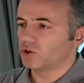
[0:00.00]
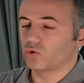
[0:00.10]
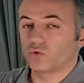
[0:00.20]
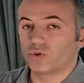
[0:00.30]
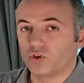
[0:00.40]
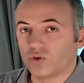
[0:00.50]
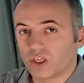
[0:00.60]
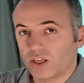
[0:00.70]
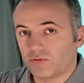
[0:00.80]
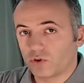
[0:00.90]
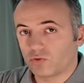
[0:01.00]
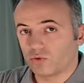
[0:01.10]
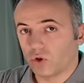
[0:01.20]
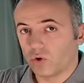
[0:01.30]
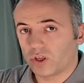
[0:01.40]
So you, if you're
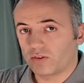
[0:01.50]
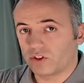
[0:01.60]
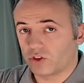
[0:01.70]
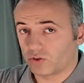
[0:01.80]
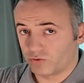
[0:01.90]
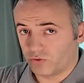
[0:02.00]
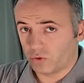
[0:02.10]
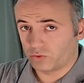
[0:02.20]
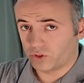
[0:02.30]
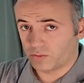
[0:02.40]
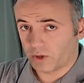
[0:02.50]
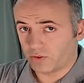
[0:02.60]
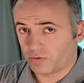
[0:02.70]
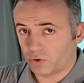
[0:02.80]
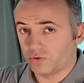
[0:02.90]
vlogging with your phone,
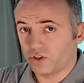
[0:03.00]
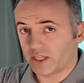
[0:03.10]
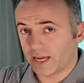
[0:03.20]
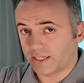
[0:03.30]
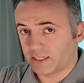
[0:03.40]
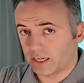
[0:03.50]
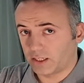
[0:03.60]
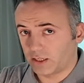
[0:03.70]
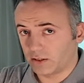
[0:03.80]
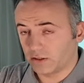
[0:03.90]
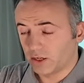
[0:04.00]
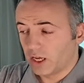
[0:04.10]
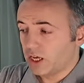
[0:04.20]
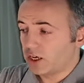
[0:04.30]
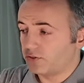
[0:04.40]
smartphone, that's ideal.
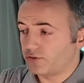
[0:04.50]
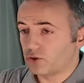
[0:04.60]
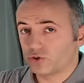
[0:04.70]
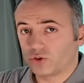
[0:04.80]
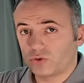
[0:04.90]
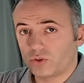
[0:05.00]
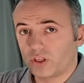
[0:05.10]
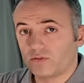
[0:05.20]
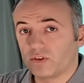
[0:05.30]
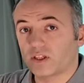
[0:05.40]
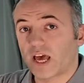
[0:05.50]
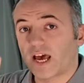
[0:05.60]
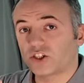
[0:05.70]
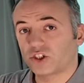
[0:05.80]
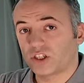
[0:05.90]
If you're shooting with
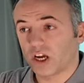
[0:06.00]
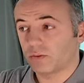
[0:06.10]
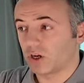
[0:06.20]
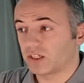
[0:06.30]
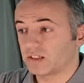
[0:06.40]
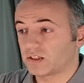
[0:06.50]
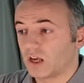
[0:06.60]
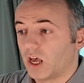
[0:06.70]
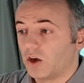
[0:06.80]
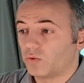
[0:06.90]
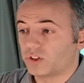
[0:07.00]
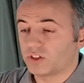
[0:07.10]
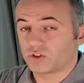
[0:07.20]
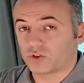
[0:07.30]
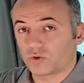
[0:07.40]
action cameras with a
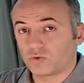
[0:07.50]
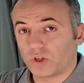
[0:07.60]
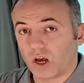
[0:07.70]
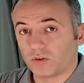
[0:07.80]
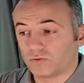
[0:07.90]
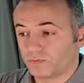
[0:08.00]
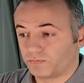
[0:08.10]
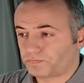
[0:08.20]
screw down